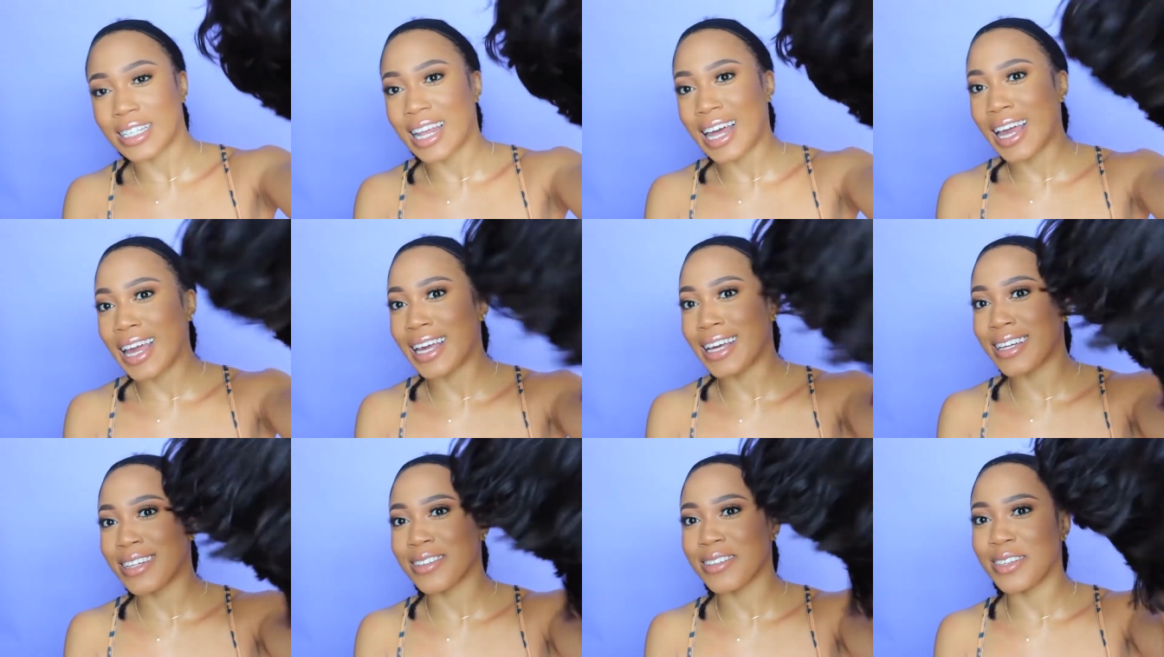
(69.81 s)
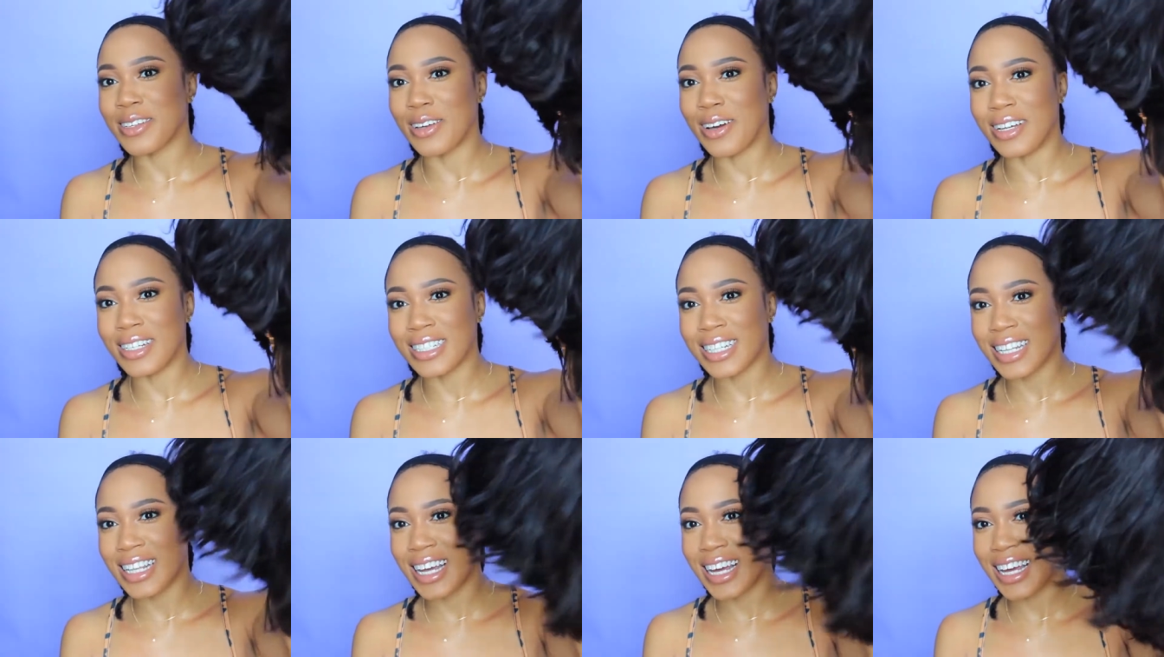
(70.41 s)
Like, y'all
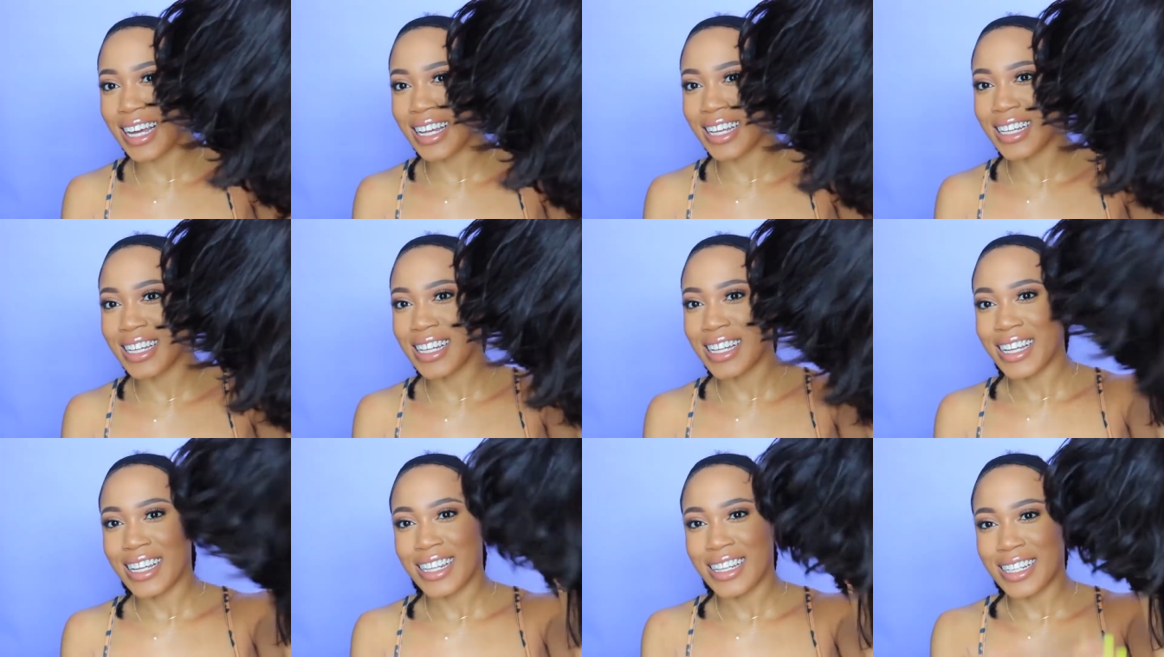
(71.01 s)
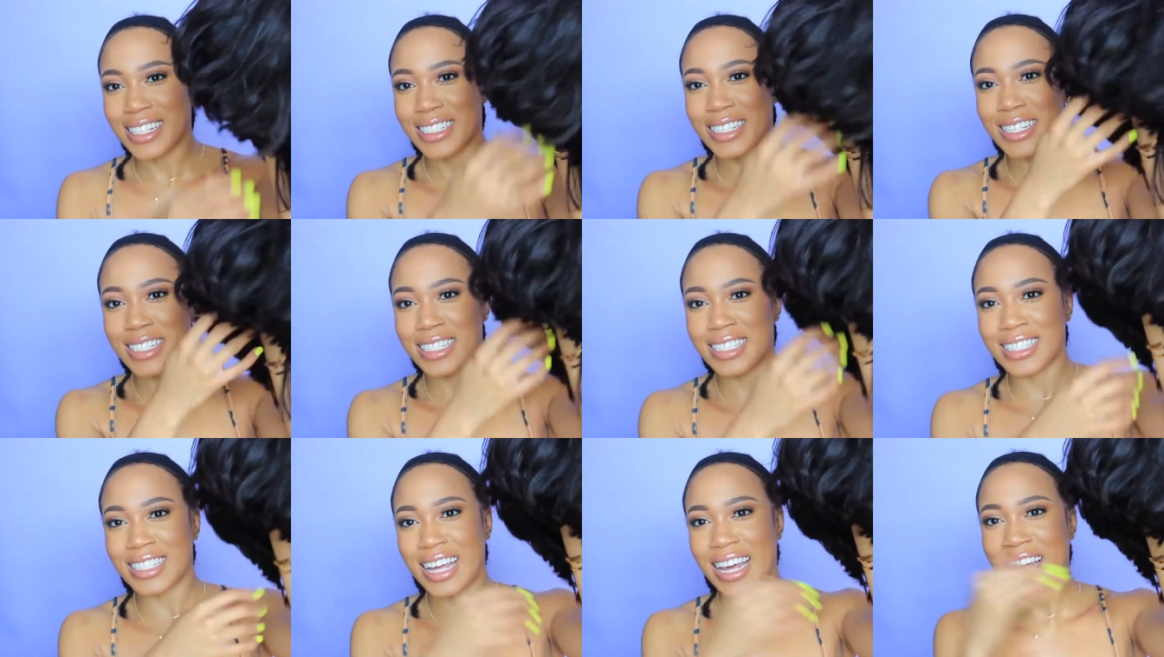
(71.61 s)
see that? this
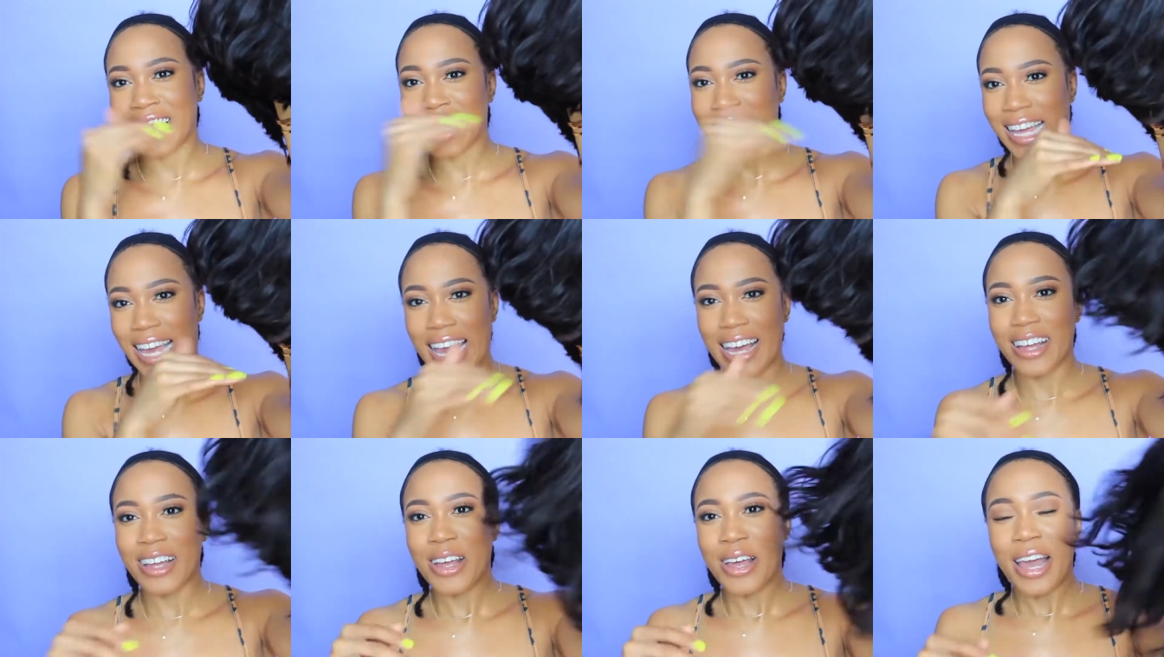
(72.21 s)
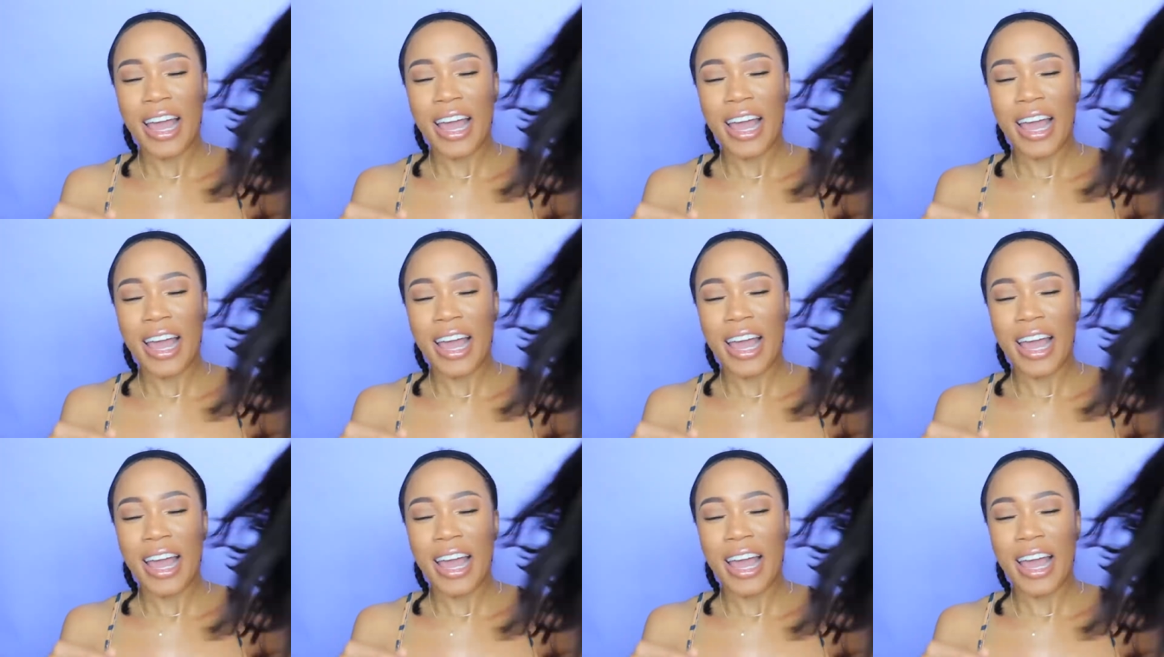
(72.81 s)
looks like yeah